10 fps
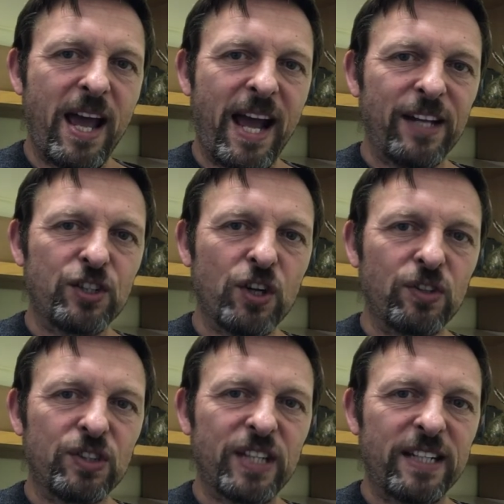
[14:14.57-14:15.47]
And
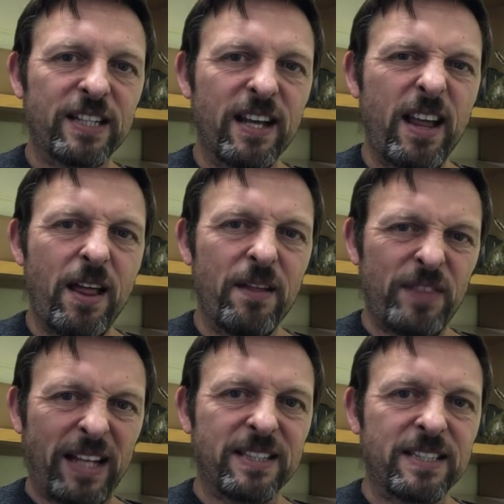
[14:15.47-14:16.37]
John said,
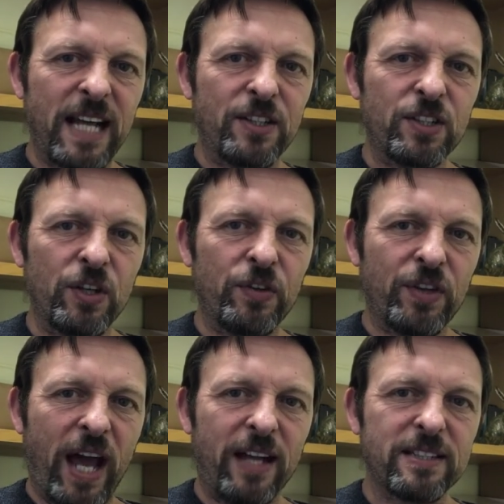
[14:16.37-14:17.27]
"That's dead good,
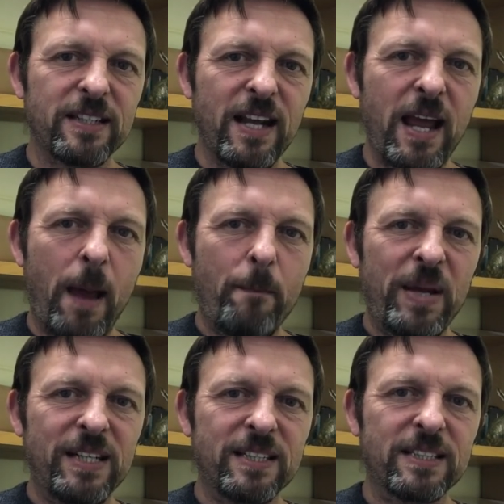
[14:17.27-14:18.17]
that." And
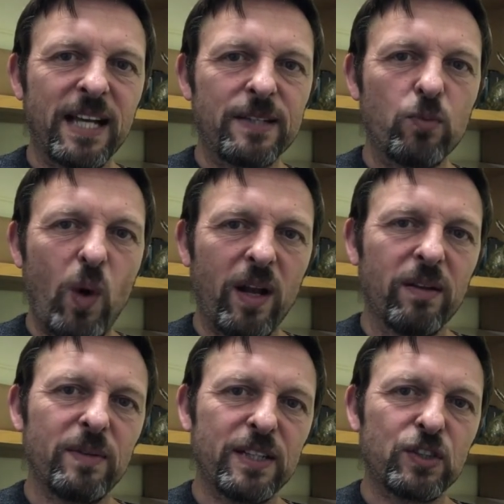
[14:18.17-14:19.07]
Peter said,
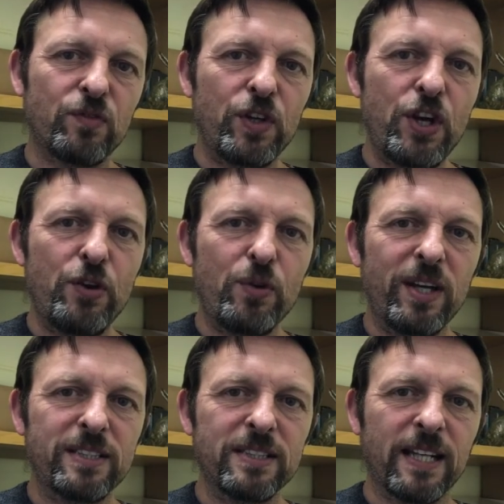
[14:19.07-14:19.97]
"Well, it's for you,
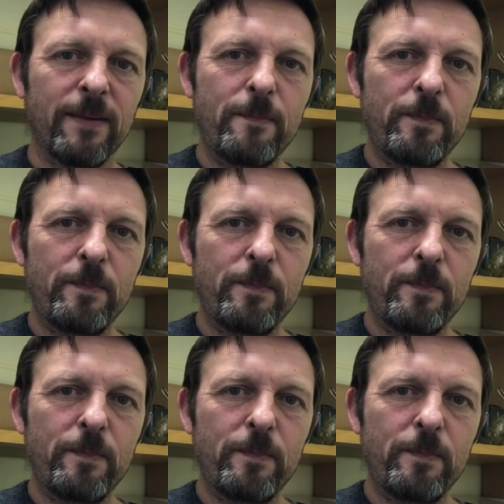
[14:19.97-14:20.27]
isn't it?"